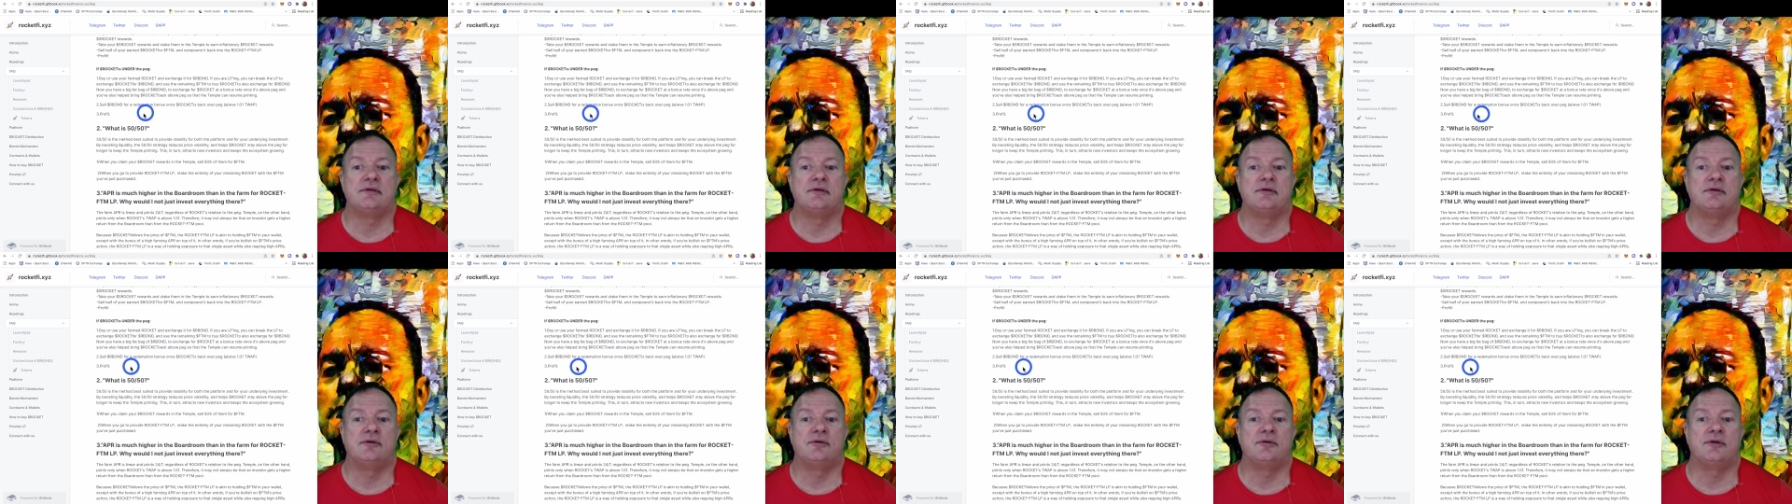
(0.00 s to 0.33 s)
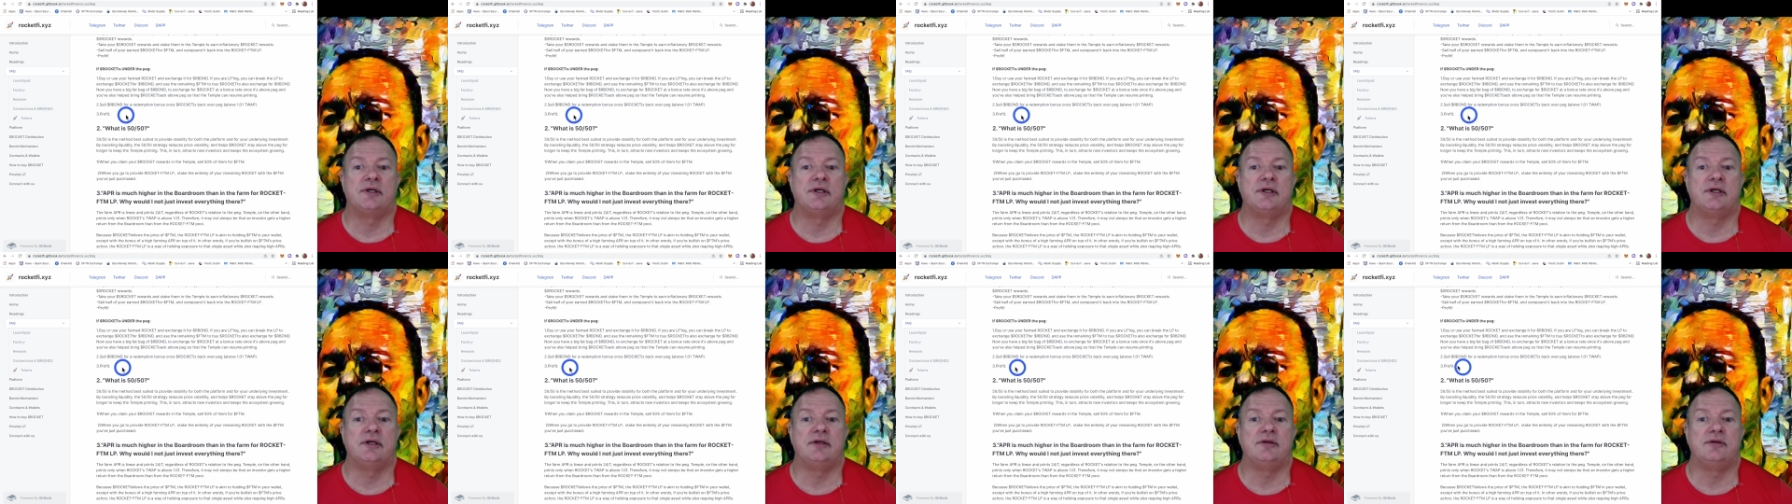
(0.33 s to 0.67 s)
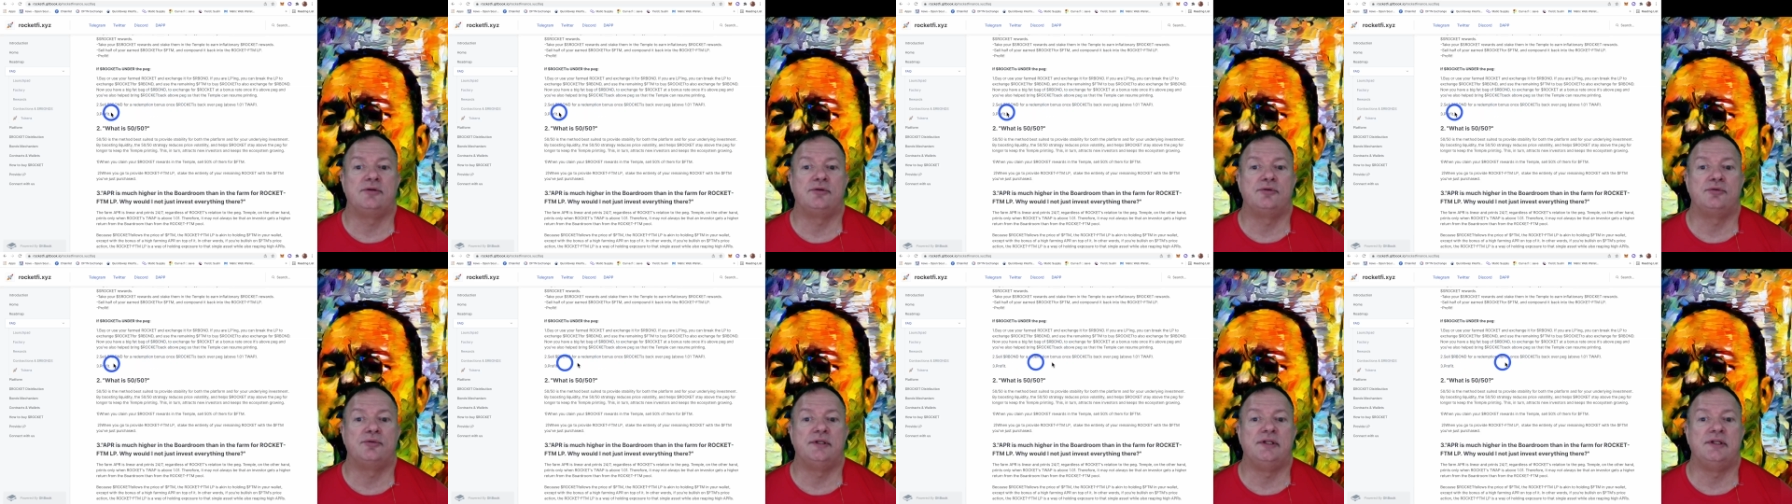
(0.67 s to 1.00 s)
okay,
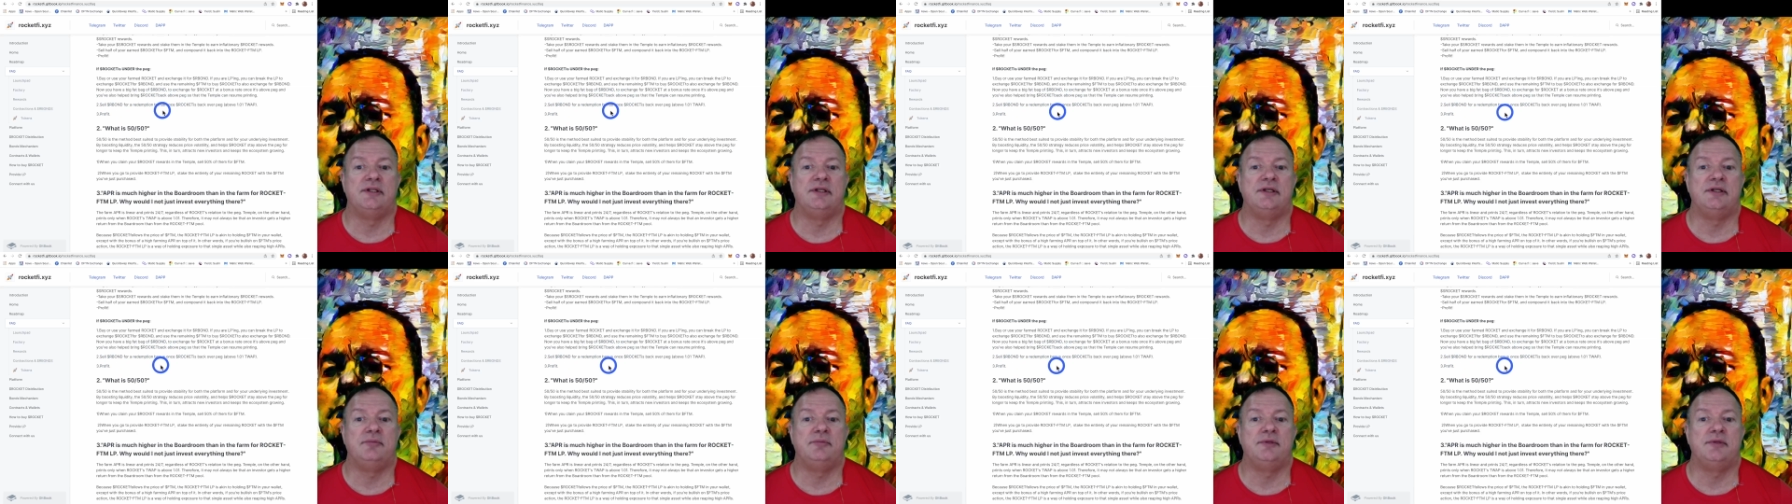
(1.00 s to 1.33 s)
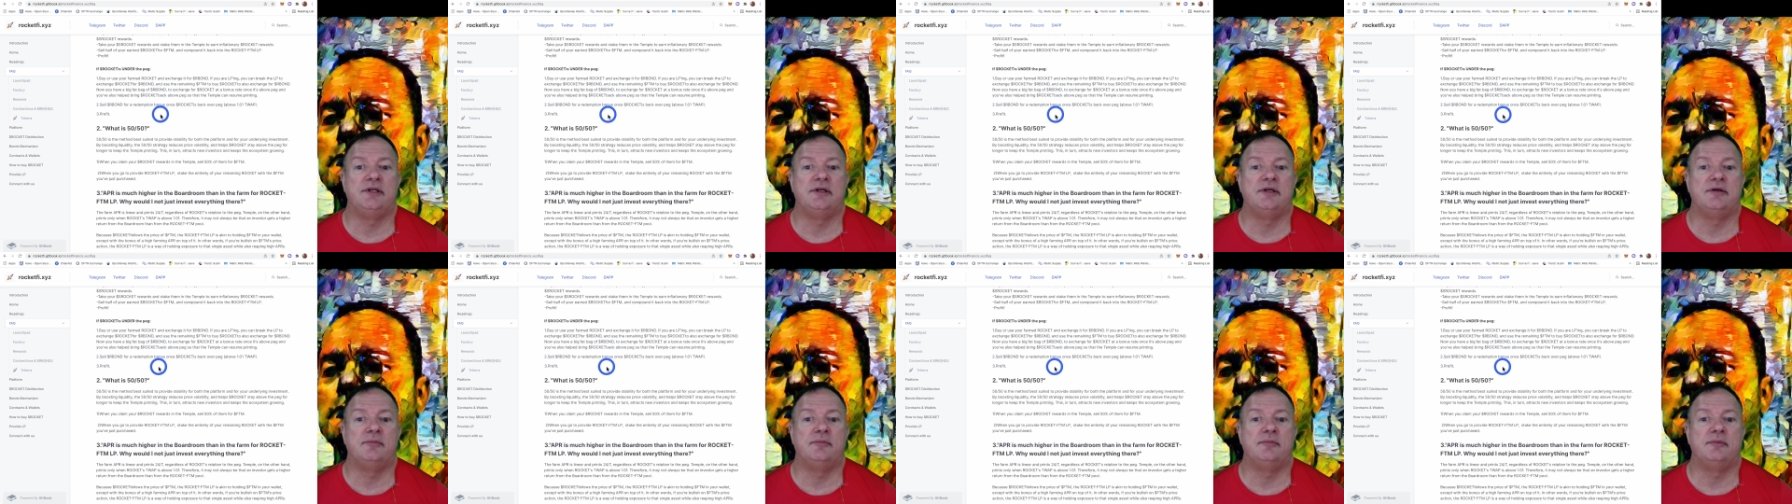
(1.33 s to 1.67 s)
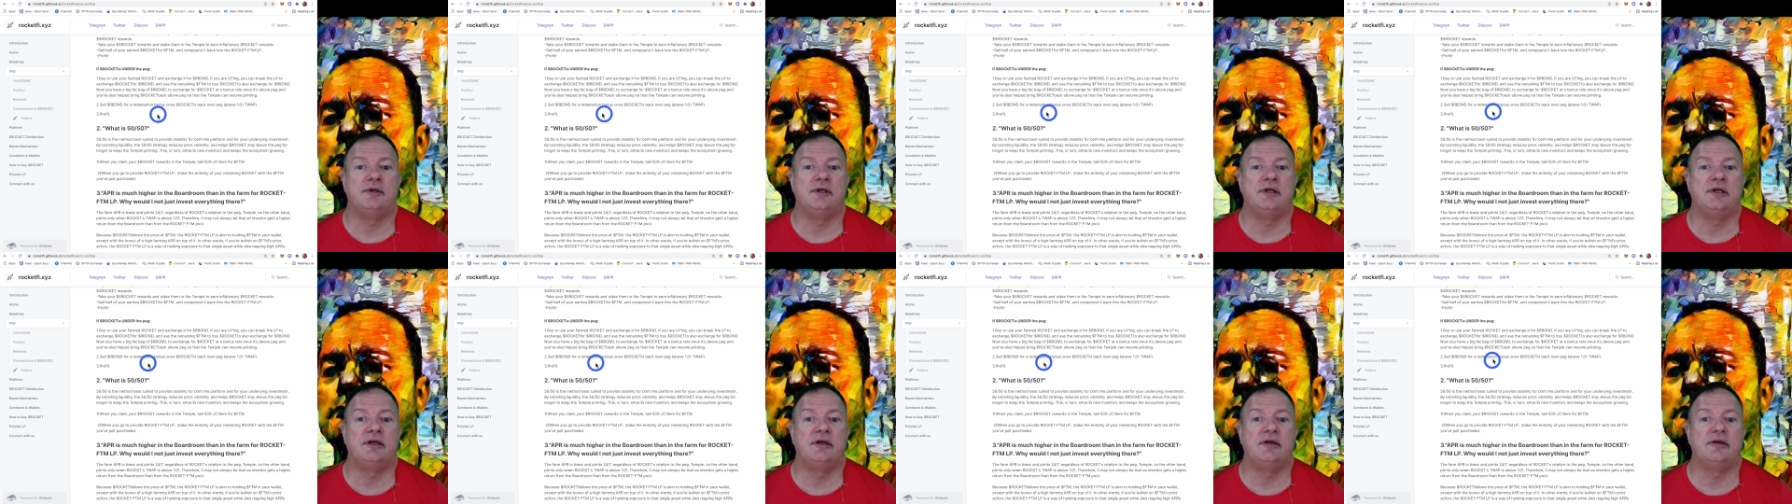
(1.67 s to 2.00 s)
to redeem
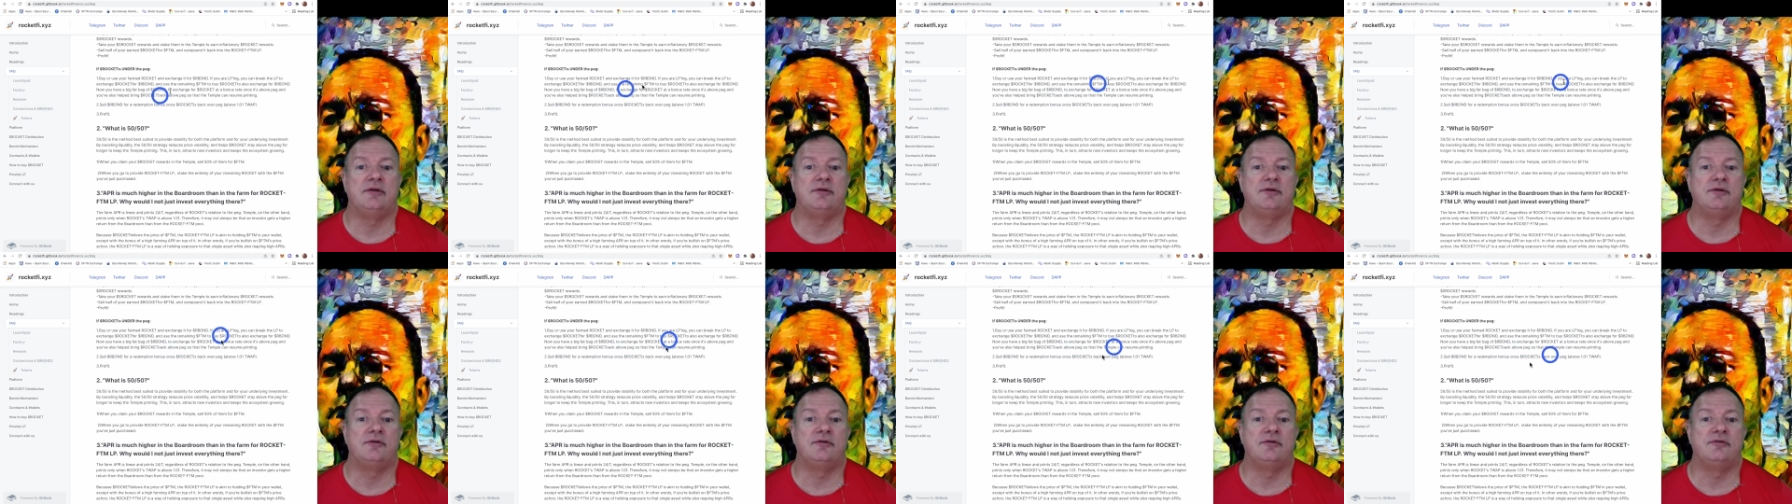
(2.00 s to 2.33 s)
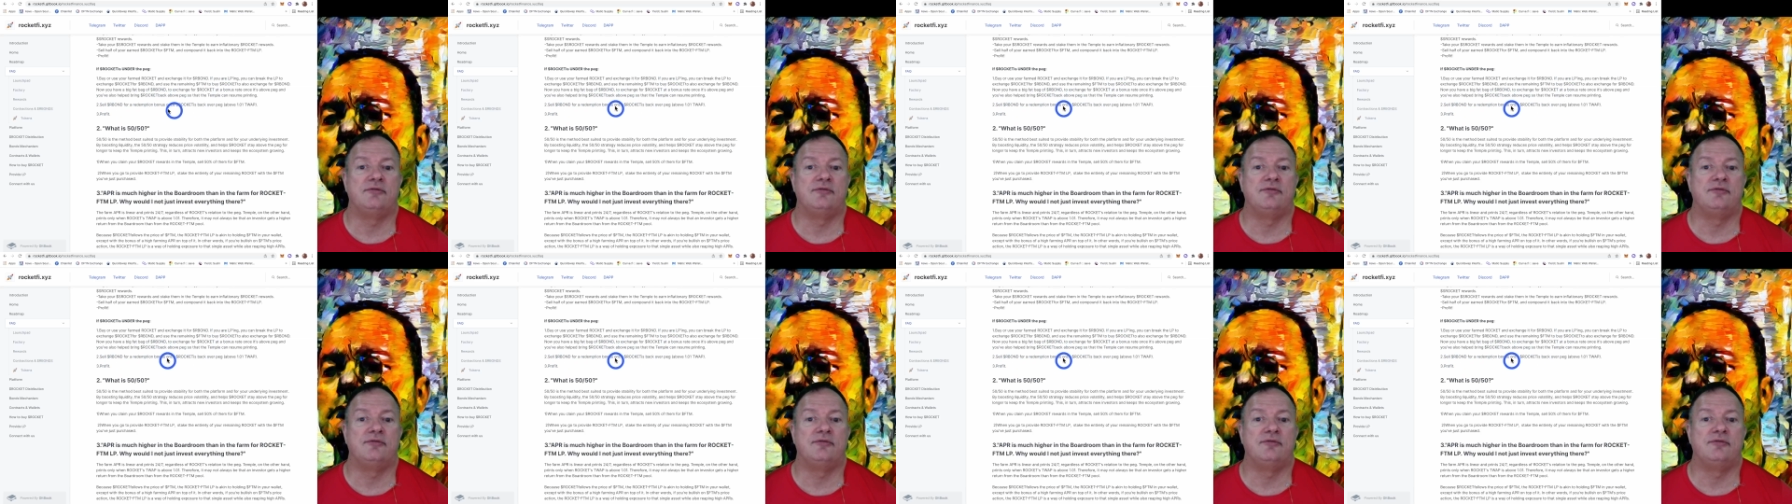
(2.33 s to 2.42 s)
them